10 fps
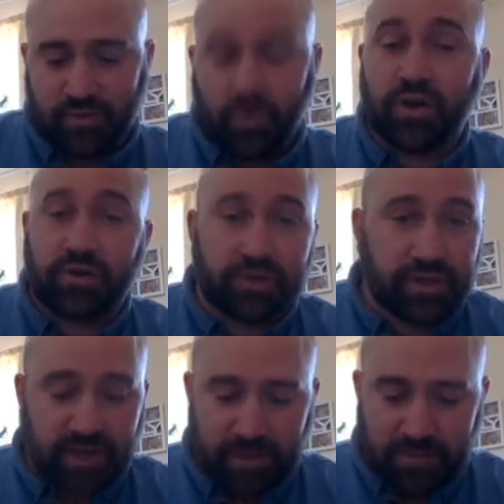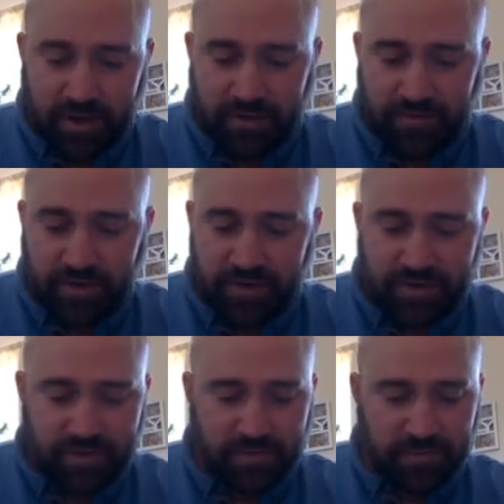what crosses our mind
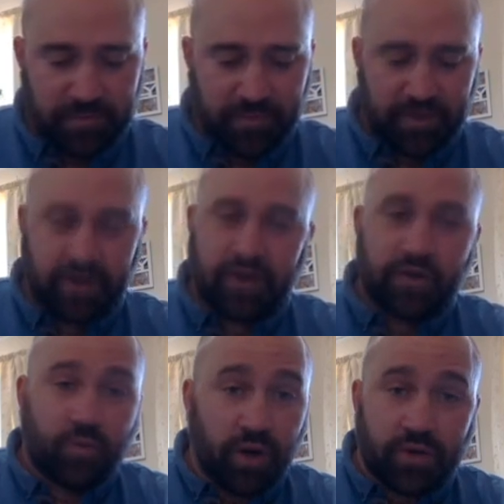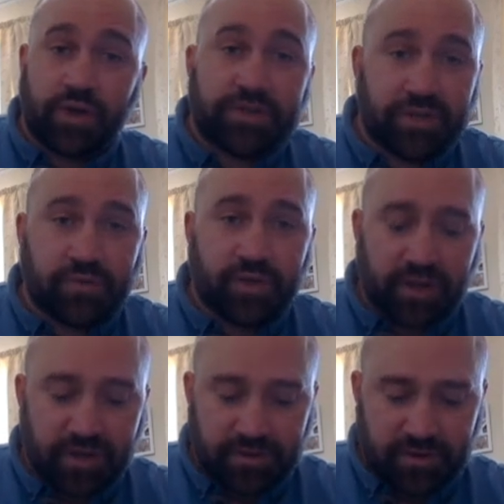first, what questions we
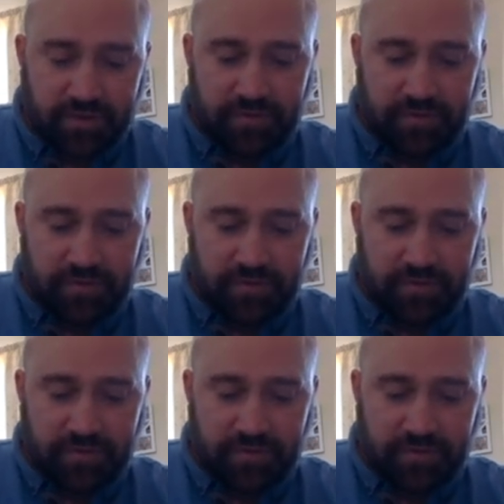ask,